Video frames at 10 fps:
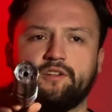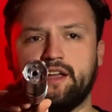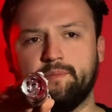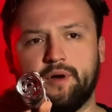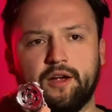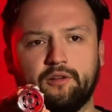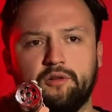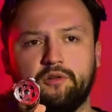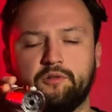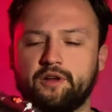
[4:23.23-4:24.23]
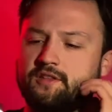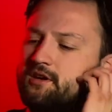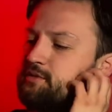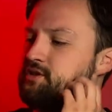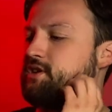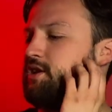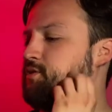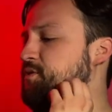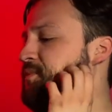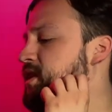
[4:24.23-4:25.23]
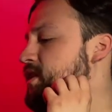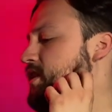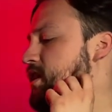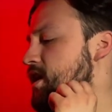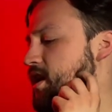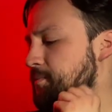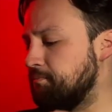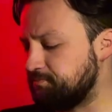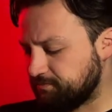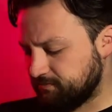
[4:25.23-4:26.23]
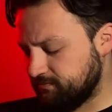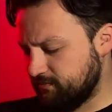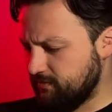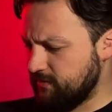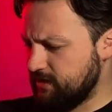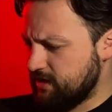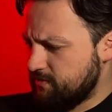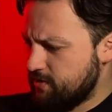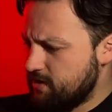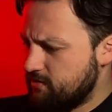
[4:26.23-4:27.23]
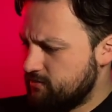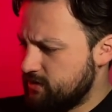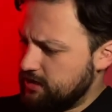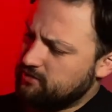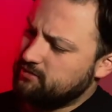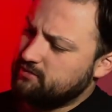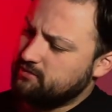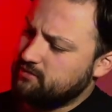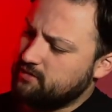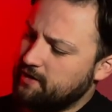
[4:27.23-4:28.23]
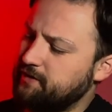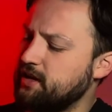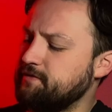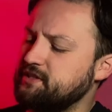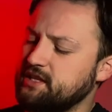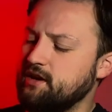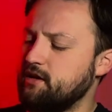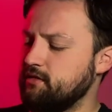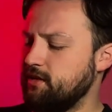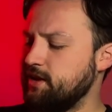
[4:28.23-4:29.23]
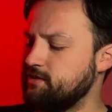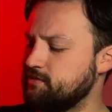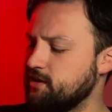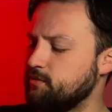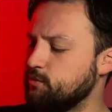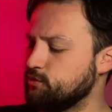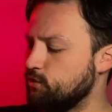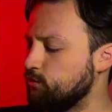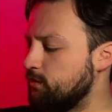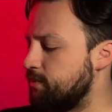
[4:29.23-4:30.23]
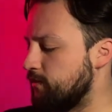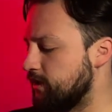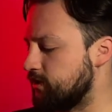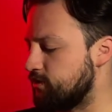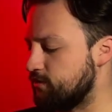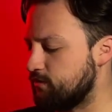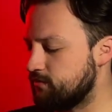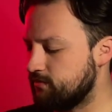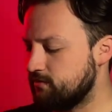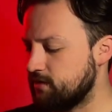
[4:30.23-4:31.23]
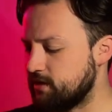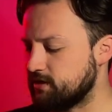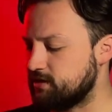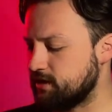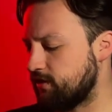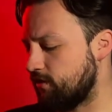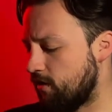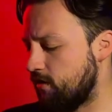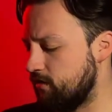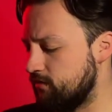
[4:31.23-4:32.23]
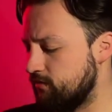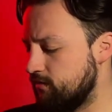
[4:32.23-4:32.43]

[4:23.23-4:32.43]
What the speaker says: or Empire logo right there, which is kind of cool. Is it Empire? Sith? I feel like I've seen it on like Star Wars Old Republic too, in the Sith Hall.